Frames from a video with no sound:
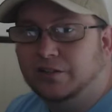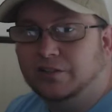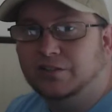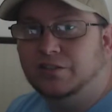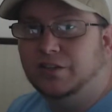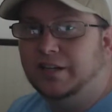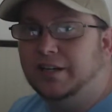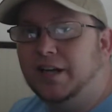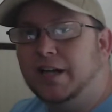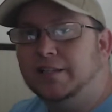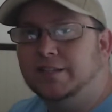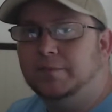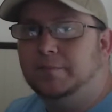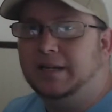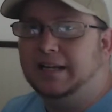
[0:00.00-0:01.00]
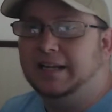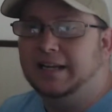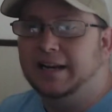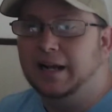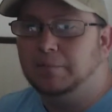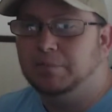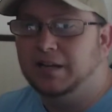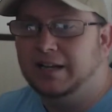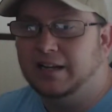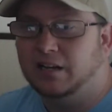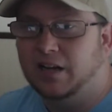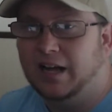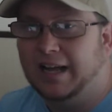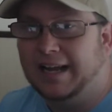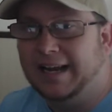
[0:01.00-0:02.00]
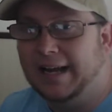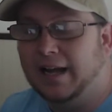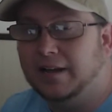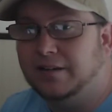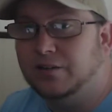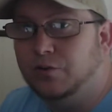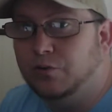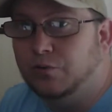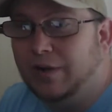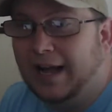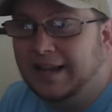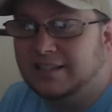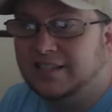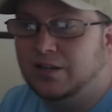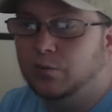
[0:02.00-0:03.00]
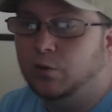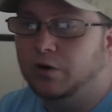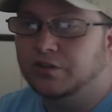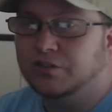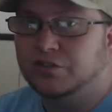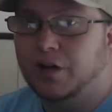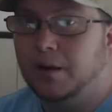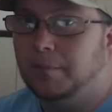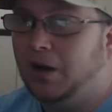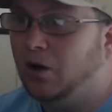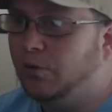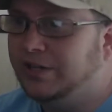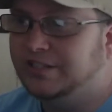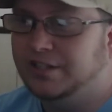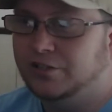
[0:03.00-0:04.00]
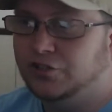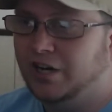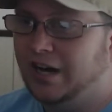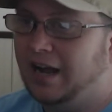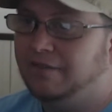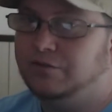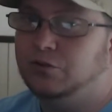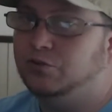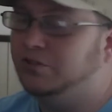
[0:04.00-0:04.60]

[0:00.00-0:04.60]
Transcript: good. Not to me. And I play a lot, and I do IT work, so I'm always in a chair. I've used